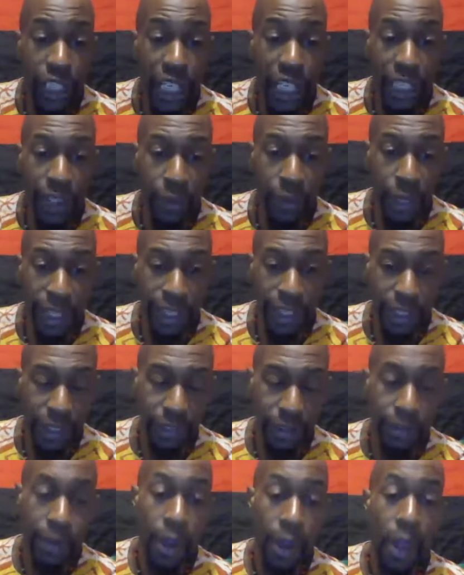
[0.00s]

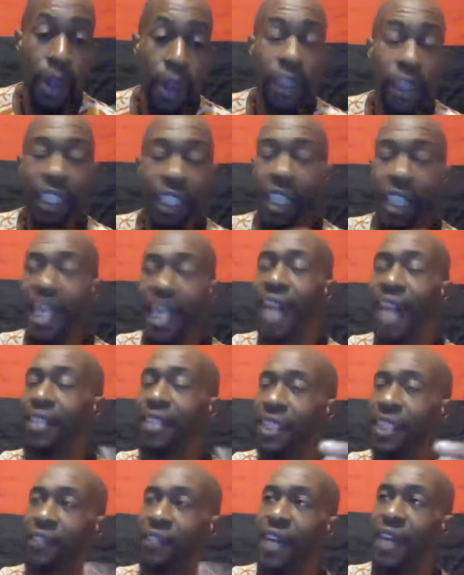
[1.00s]
Declaration lay
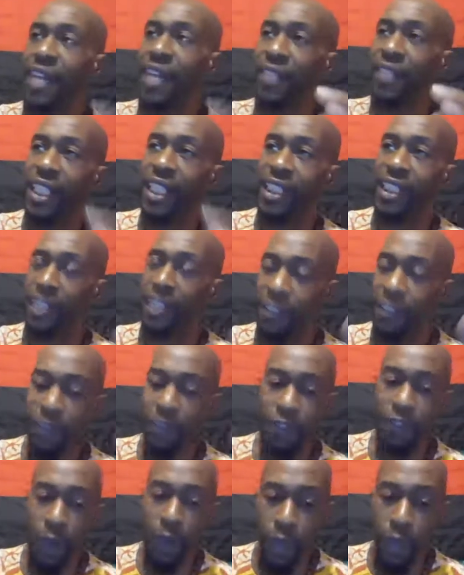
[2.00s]
out this
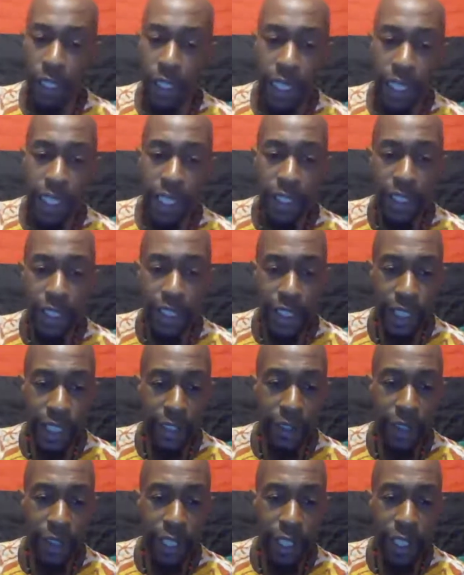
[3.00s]
foundation for
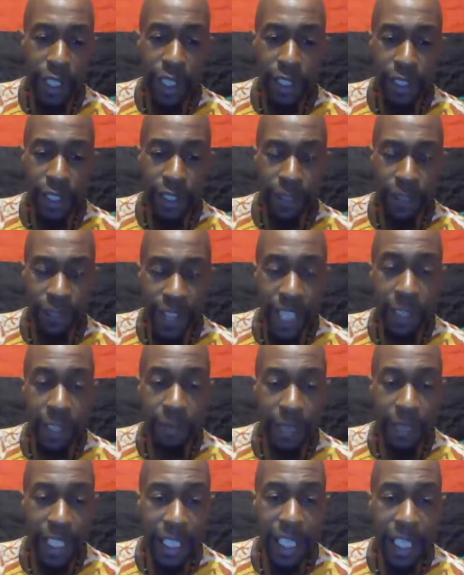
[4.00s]
the
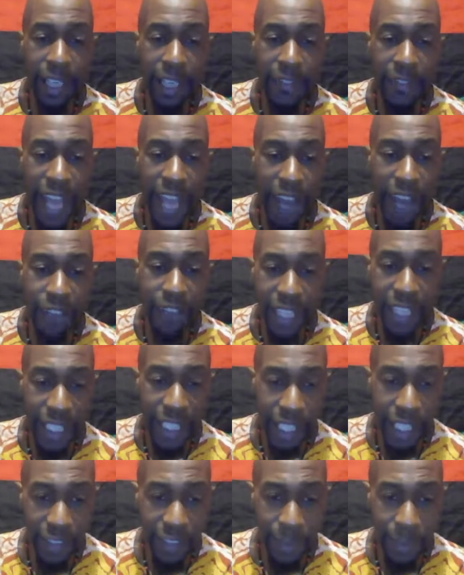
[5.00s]
development of
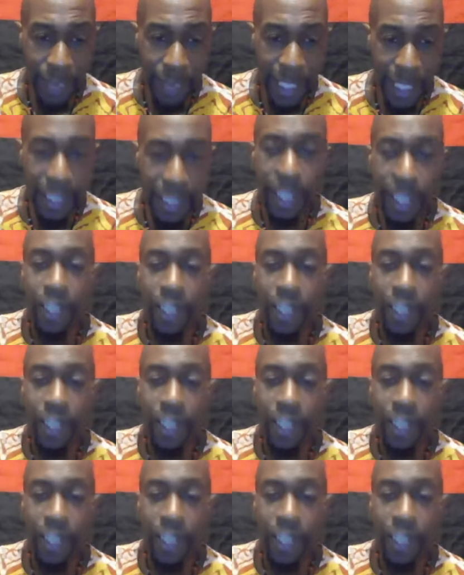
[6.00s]
African government